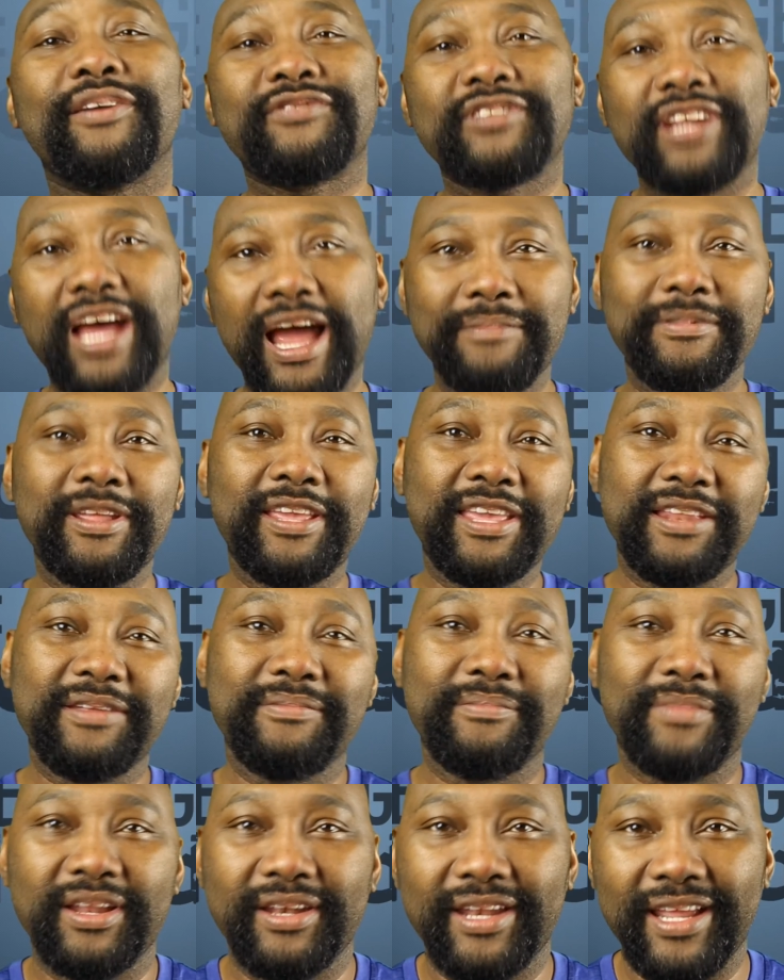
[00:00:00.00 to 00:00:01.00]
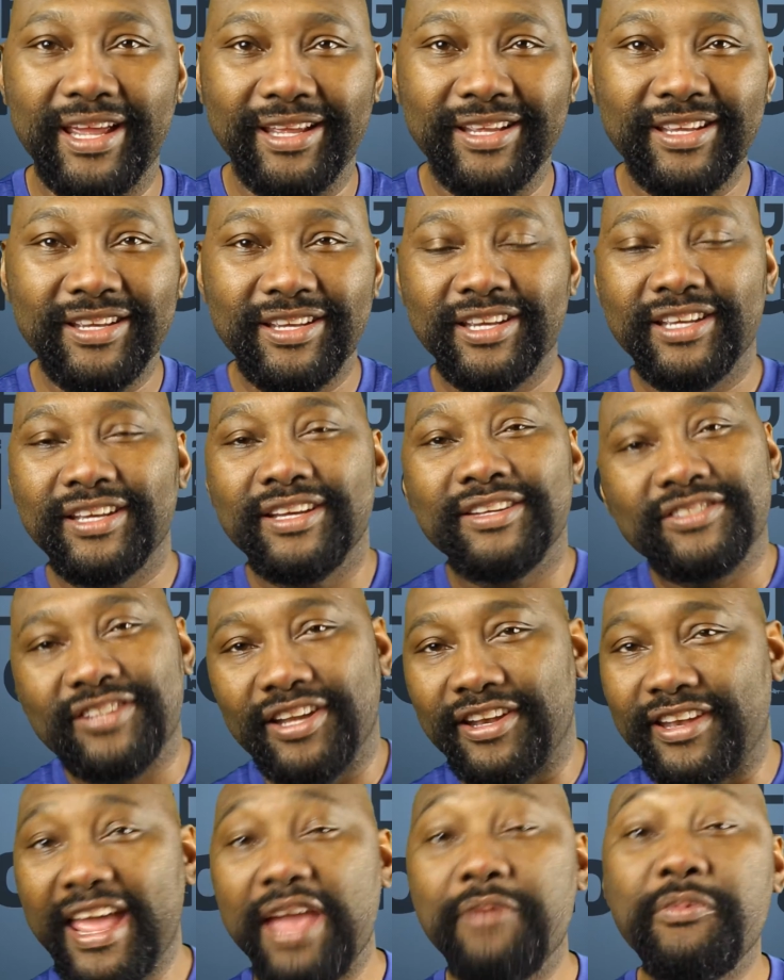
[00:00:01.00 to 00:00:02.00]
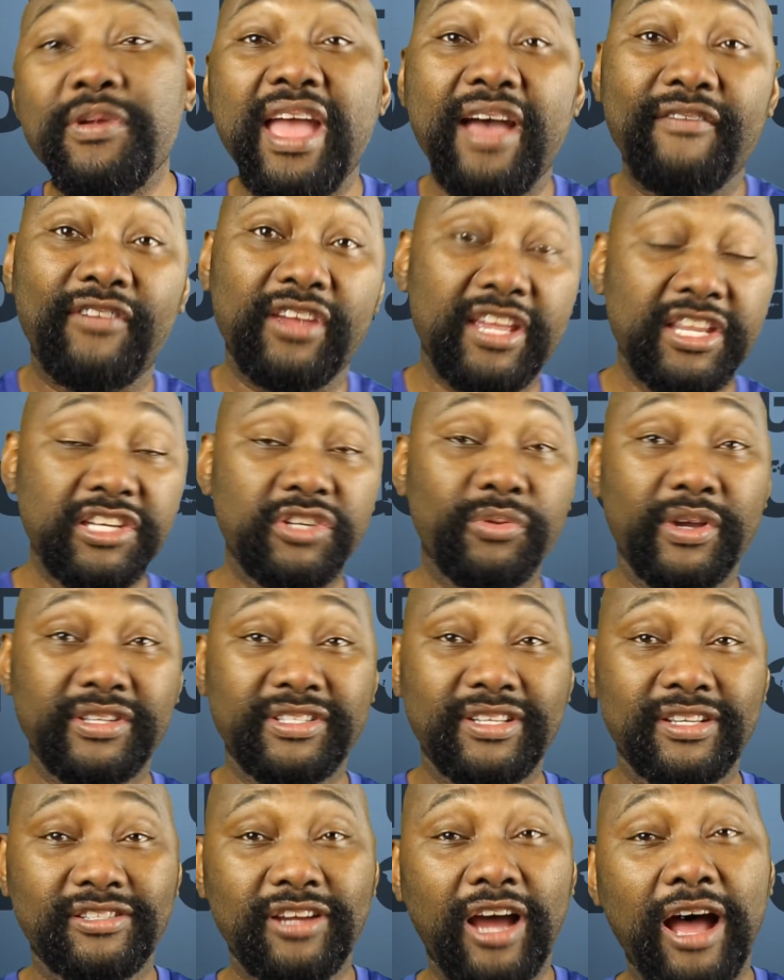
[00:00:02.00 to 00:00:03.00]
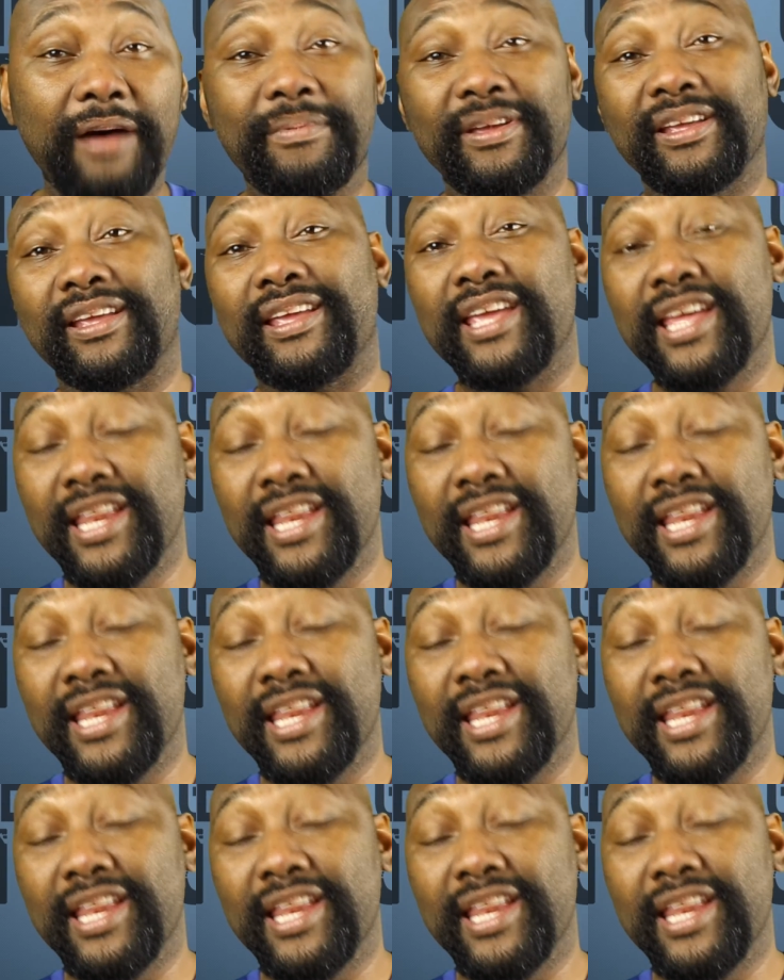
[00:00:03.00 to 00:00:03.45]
of Time to Get It Monday. Today we have an interesting topic.